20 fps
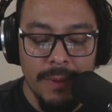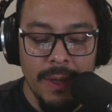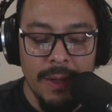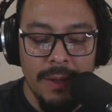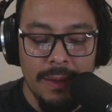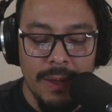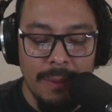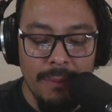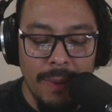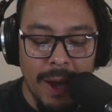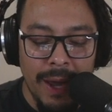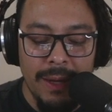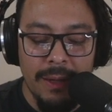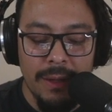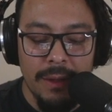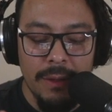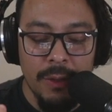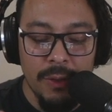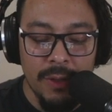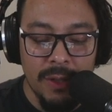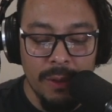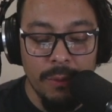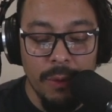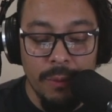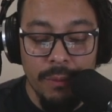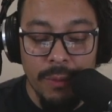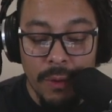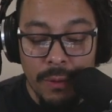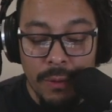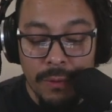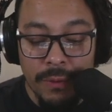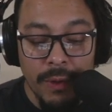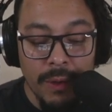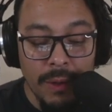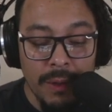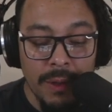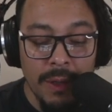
They might use some removal,